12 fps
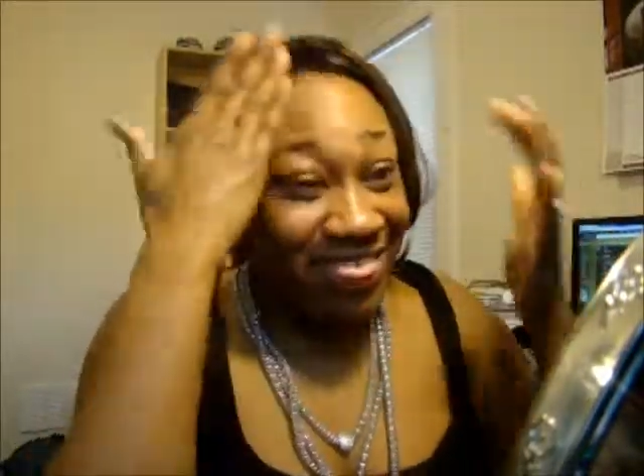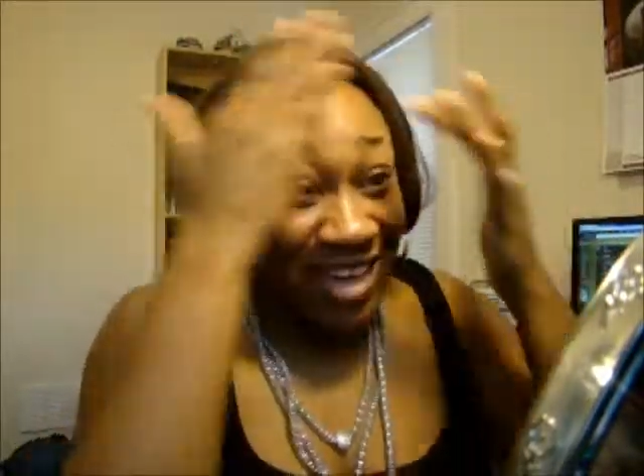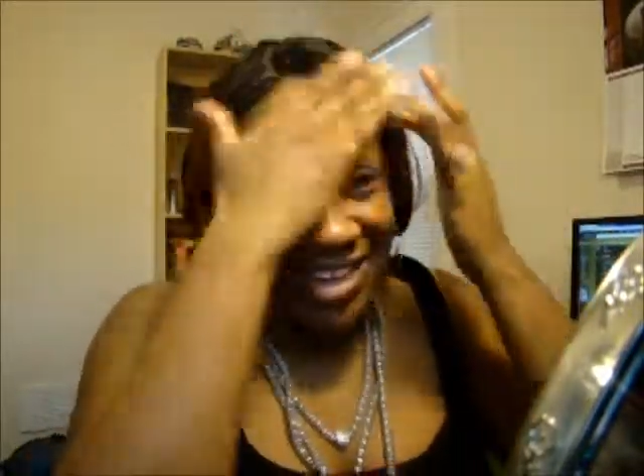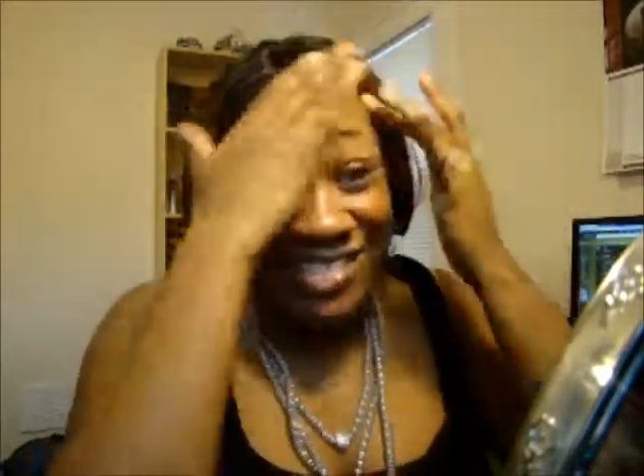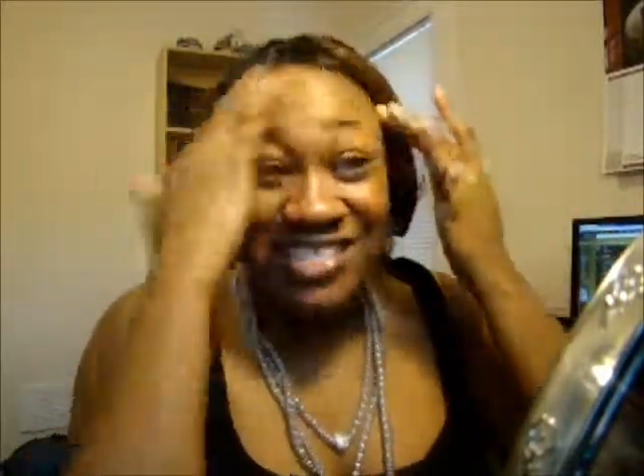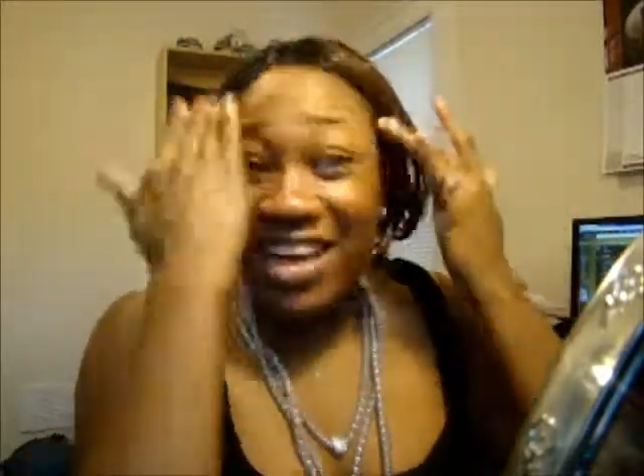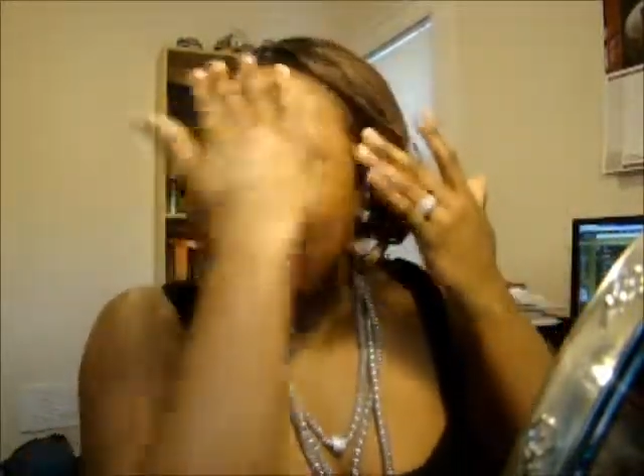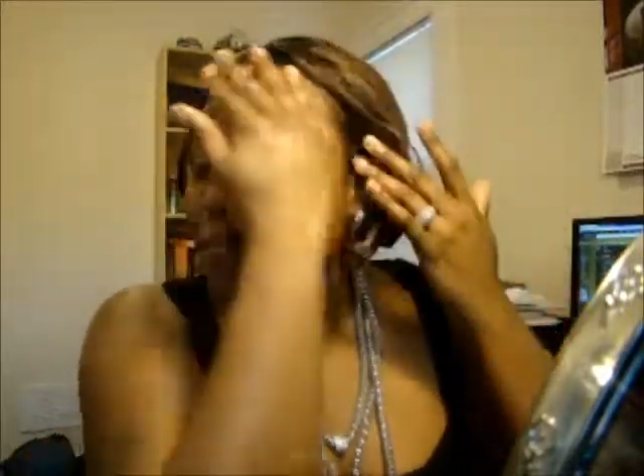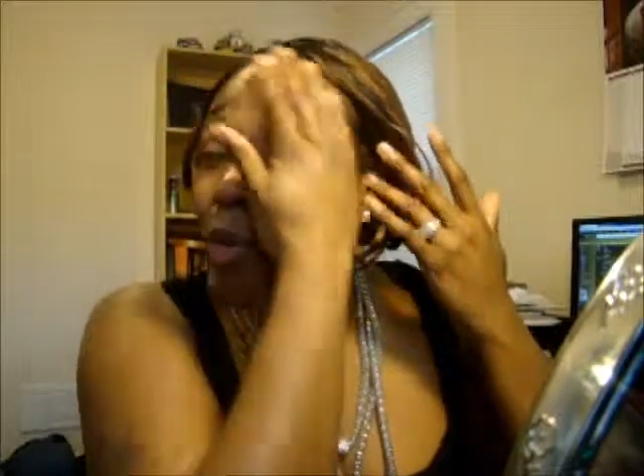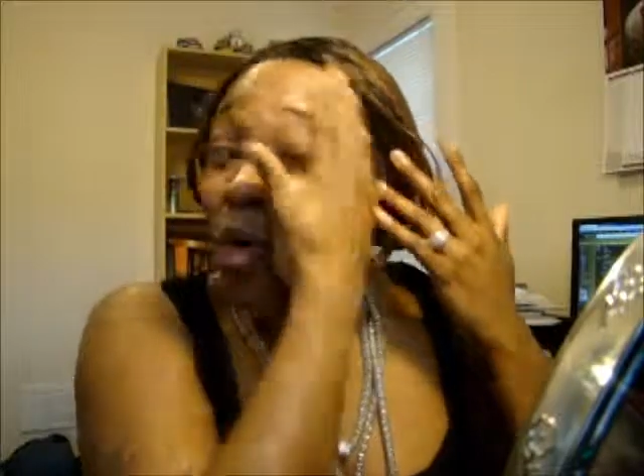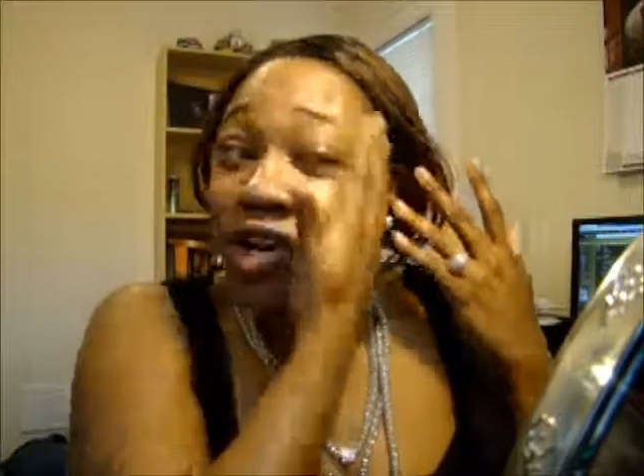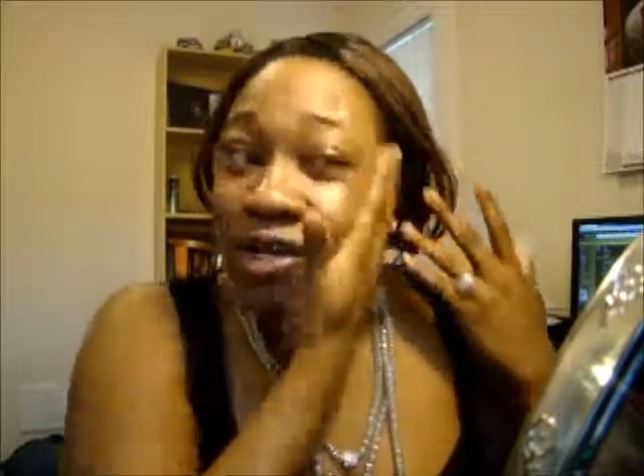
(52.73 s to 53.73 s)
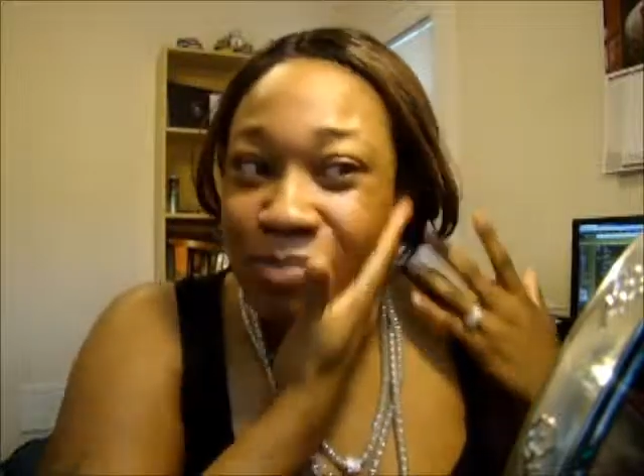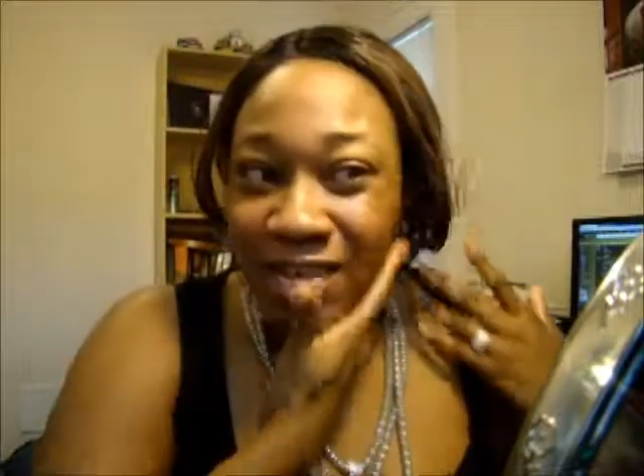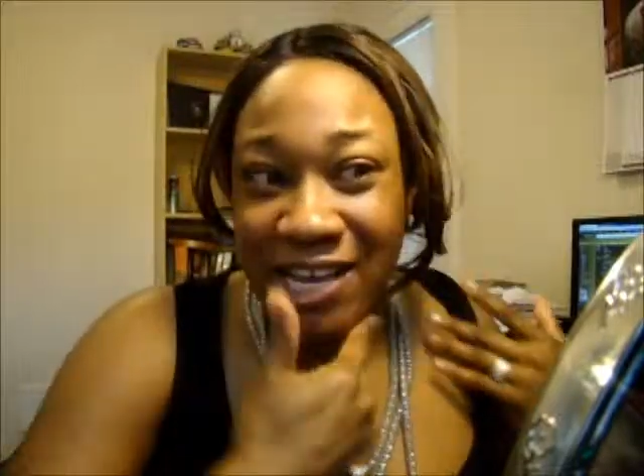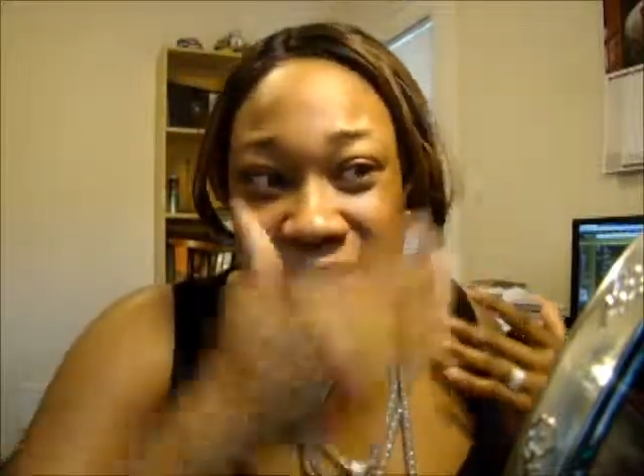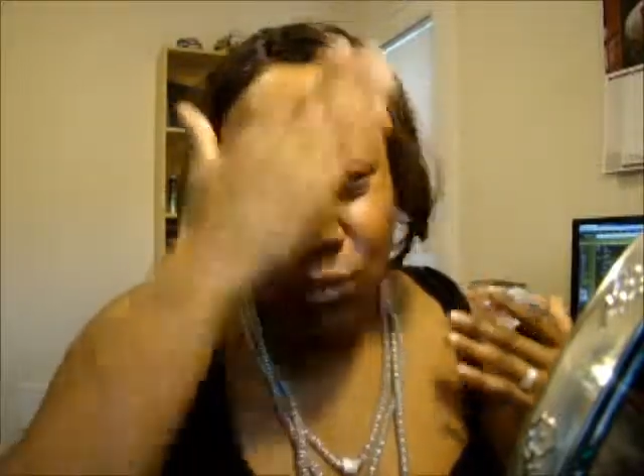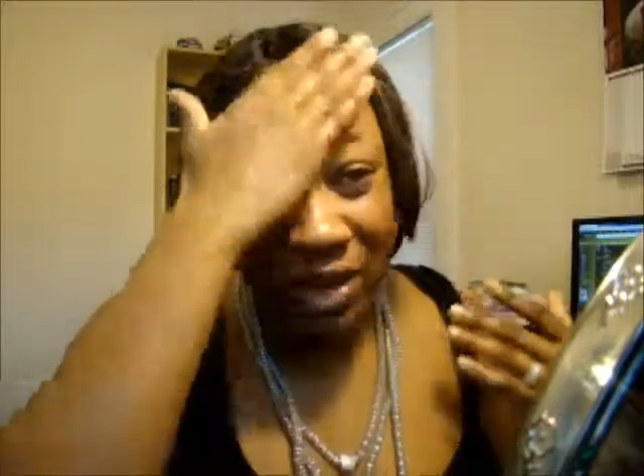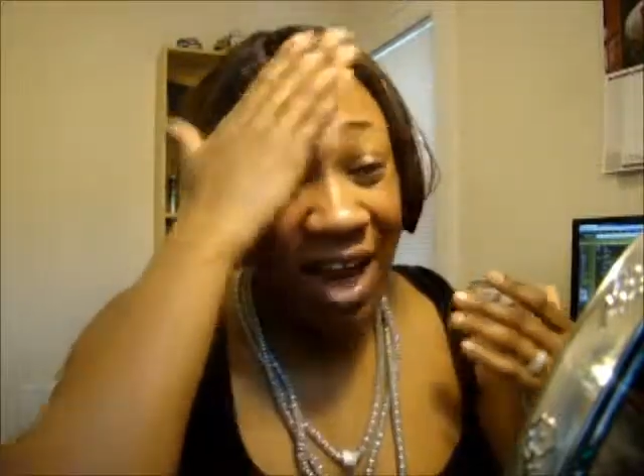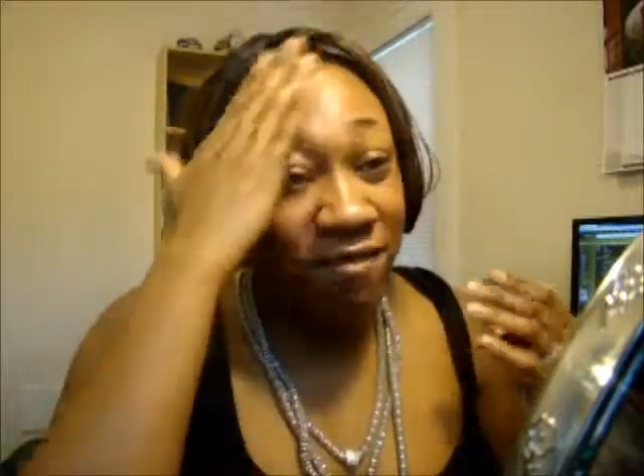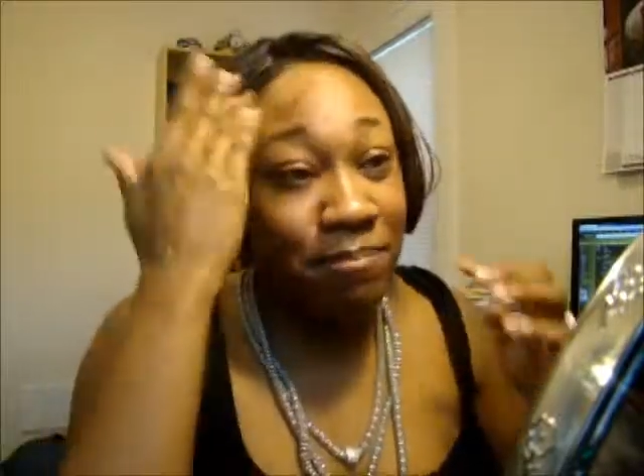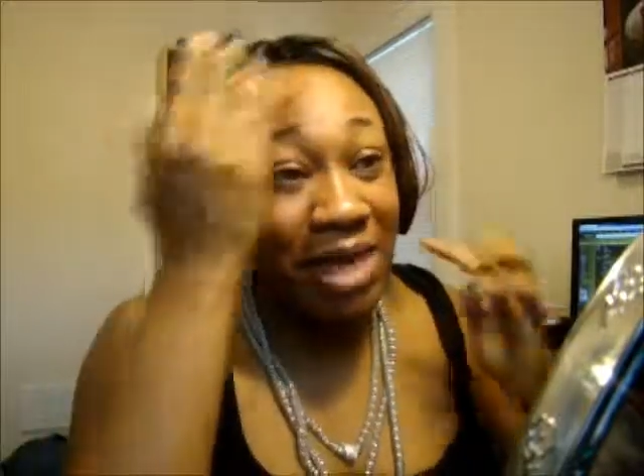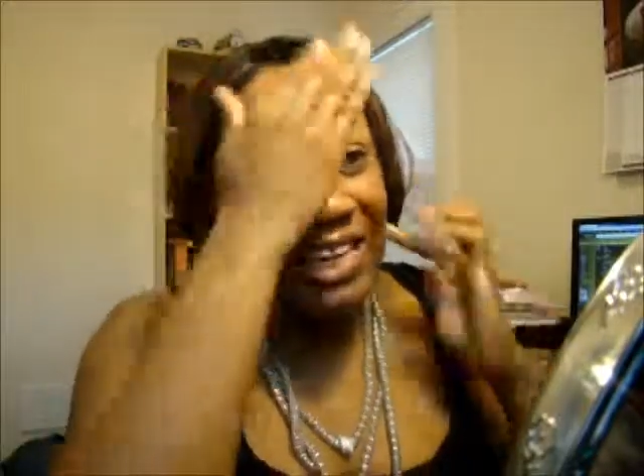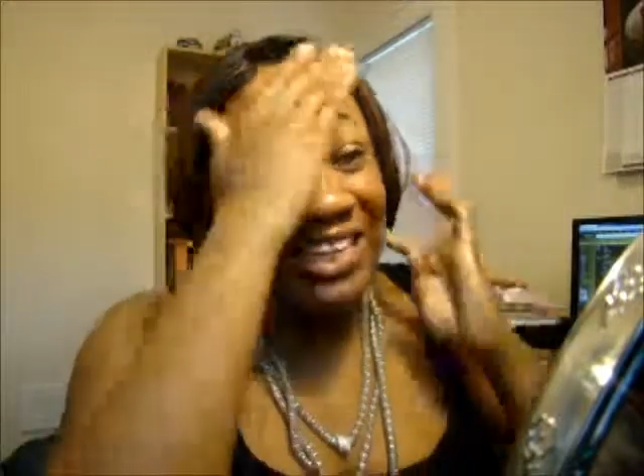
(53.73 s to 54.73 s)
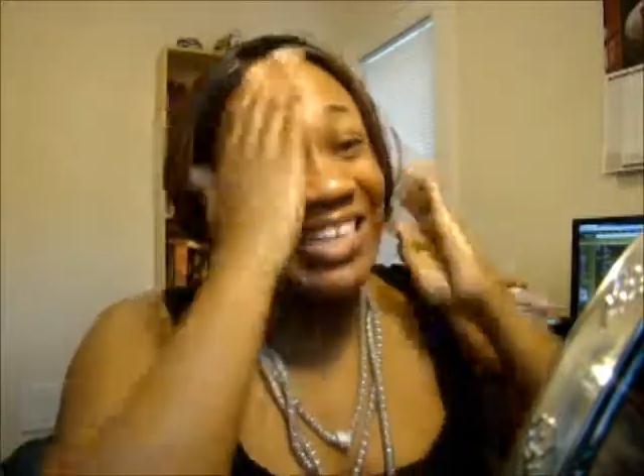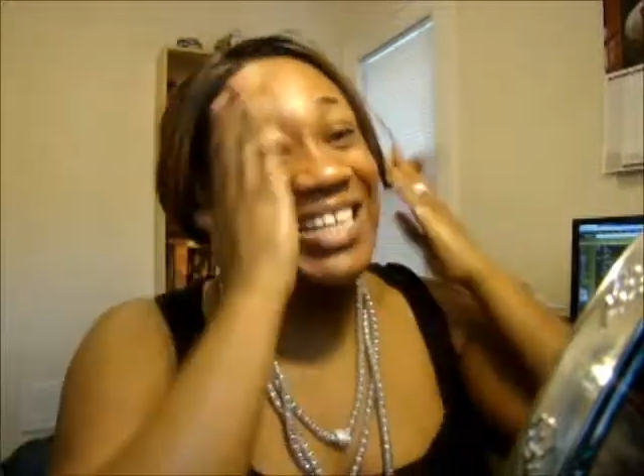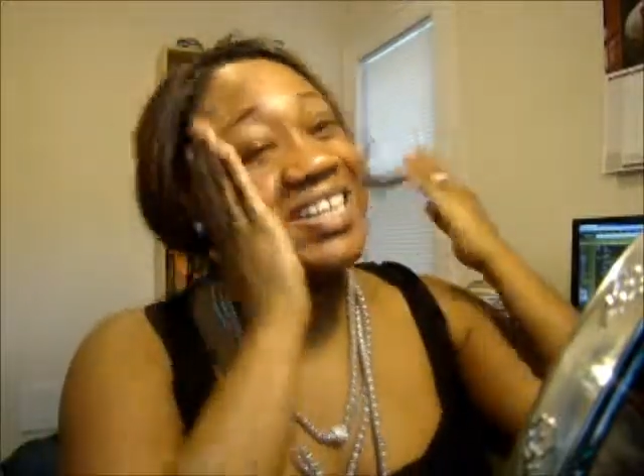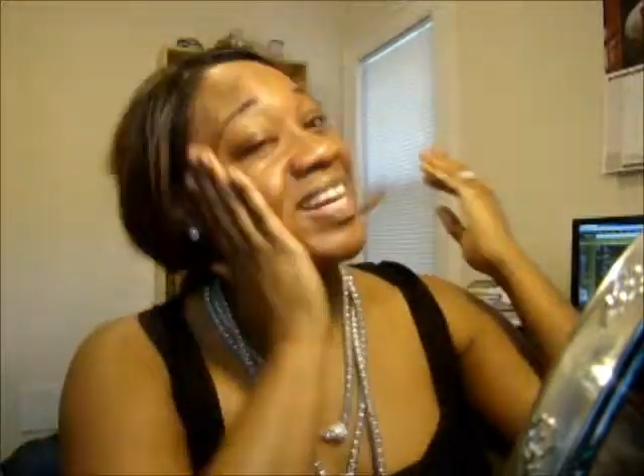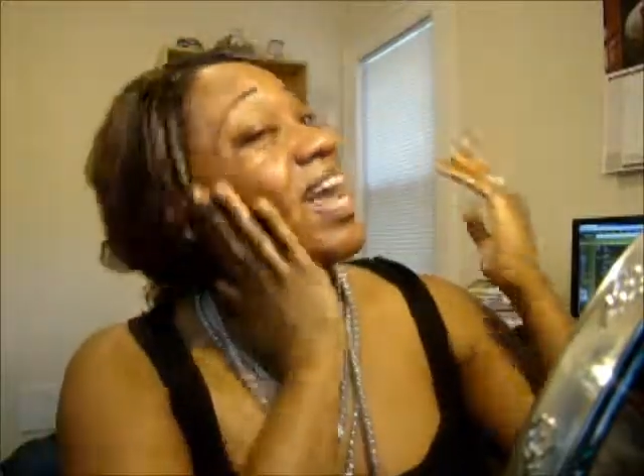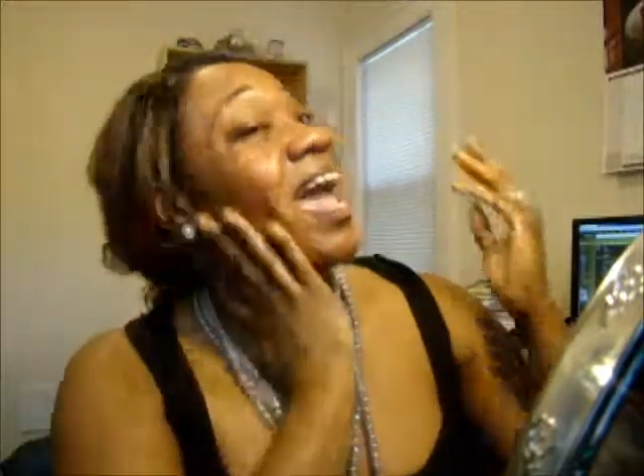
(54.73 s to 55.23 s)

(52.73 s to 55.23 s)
it's that important because we have melanin